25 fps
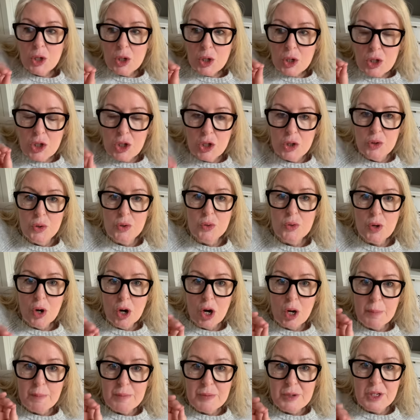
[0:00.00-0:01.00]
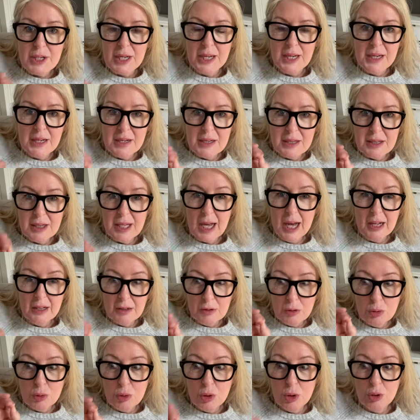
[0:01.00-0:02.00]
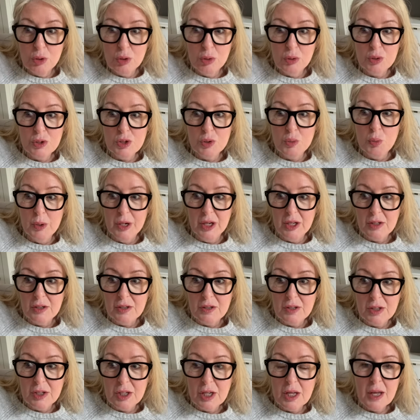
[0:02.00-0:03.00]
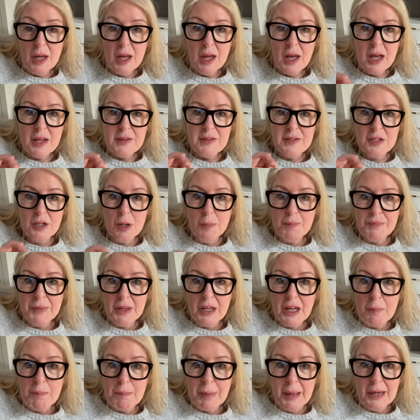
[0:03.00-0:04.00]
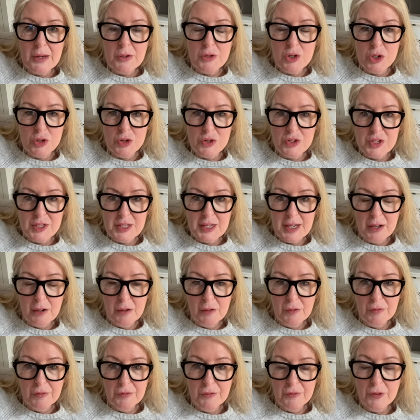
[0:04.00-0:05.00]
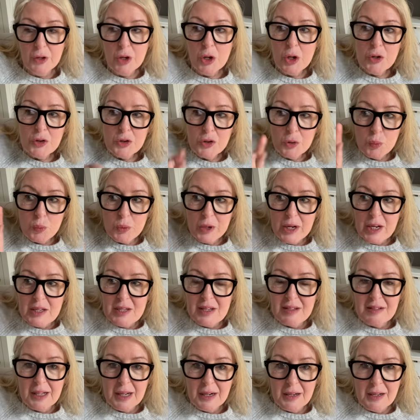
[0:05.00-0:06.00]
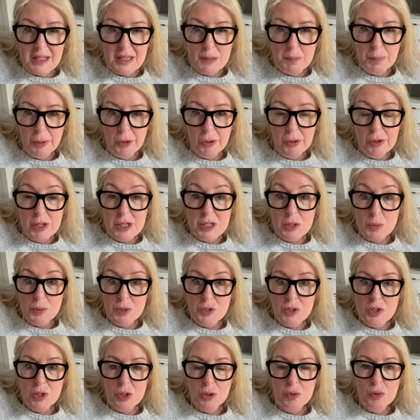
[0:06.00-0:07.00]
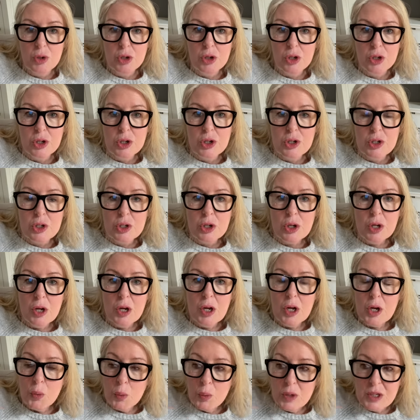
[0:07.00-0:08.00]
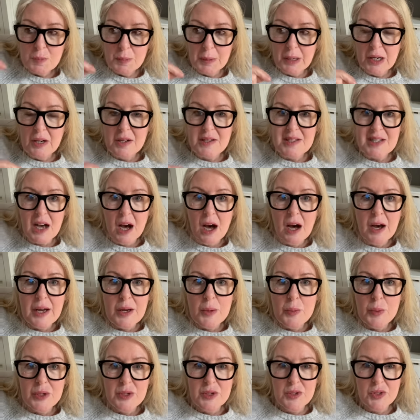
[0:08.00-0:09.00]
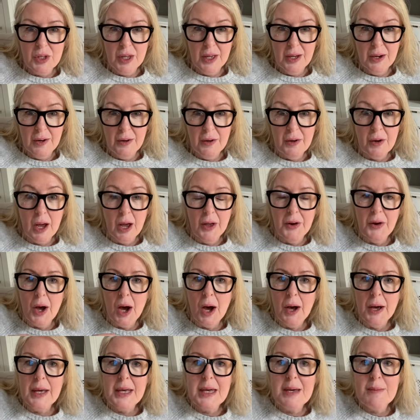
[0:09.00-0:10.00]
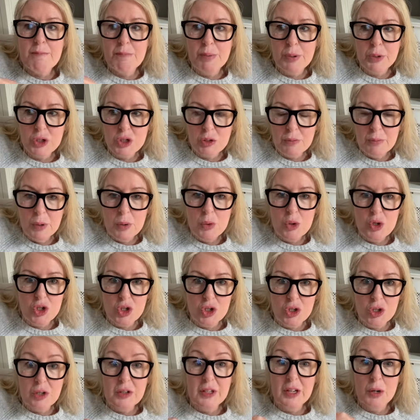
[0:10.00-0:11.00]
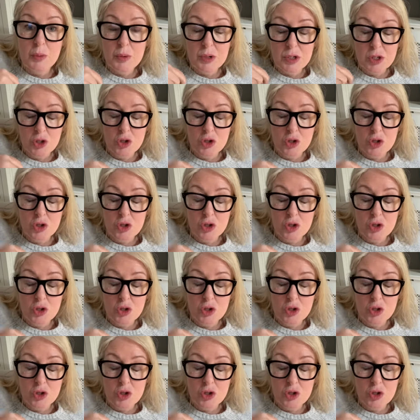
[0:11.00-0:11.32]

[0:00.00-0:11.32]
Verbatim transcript: You update that thought with something about yourself. The reason that experience was so good was because I was there and I input emotion that was